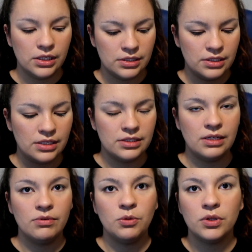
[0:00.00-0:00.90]
it gets
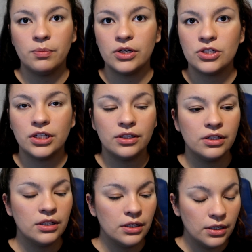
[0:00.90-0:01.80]
dusty when you put the brush in
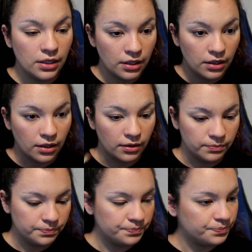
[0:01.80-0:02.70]

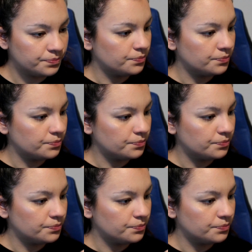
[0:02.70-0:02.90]
there?